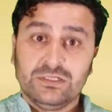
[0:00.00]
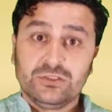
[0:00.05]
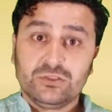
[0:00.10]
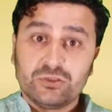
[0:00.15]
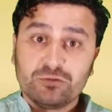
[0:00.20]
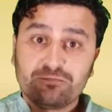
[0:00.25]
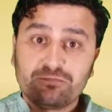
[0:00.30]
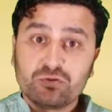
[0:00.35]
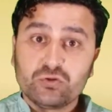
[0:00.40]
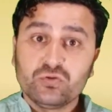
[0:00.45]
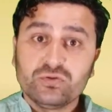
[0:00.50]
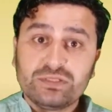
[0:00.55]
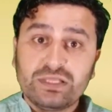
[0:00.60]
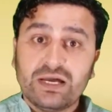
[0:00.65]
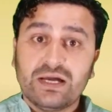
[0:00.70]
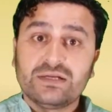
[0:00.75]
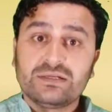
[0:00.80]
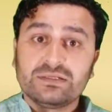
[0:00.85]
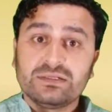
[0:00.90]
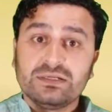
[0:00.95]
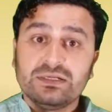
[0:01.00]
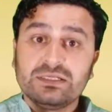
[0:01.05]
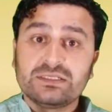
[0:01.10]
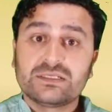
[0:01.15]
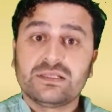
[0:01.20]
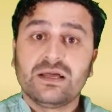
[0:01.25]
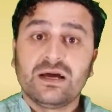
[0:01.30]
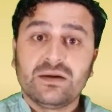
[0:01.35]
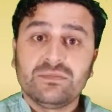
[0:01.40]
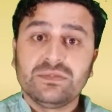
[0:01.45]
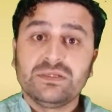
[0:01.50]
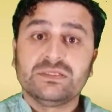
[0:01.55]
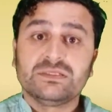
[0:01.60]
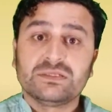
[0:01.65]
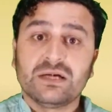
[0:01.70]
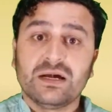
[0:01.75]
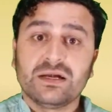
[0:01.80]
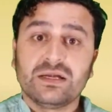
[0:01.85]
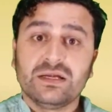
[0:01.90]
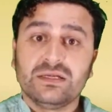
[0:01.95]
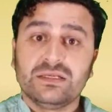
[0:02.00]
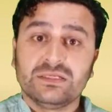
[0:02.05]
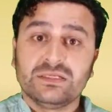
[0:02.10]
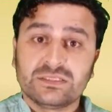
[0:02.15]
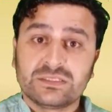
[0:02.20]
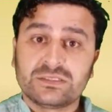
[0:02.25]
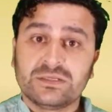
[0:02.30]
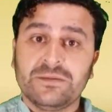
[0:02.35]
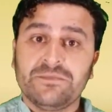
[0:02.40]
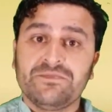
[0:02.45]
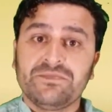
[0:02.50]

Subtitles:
to prove that Islam is against